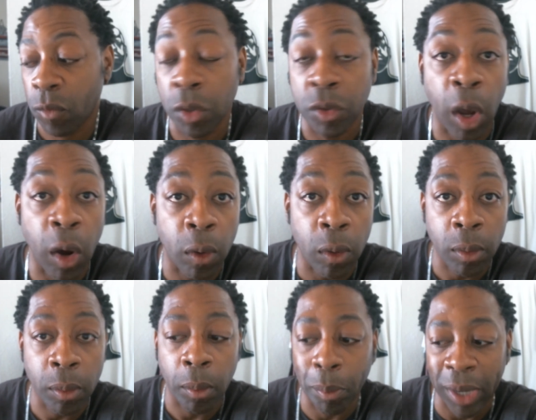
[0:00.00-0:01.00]
No.
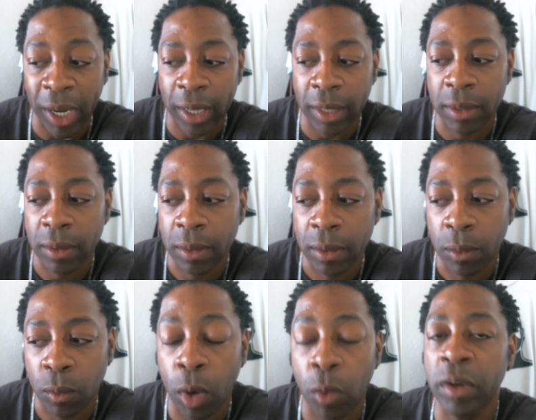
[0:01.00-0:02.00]
But
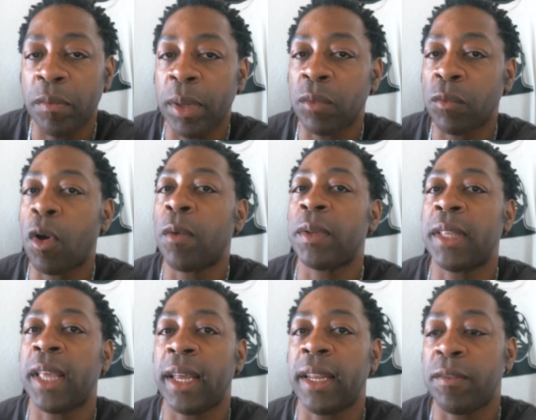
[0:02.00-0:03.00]
what would have been wrong with
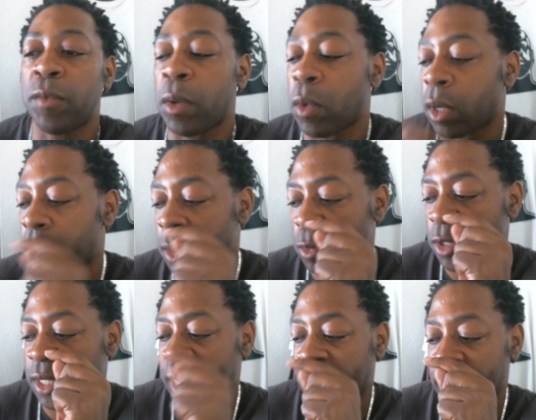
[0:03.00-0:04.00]
that if we were to
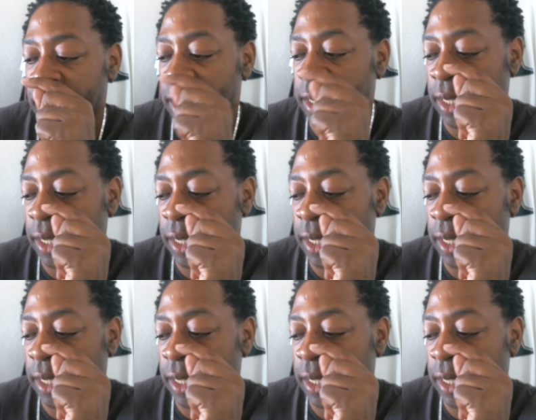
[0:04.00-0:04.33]
stay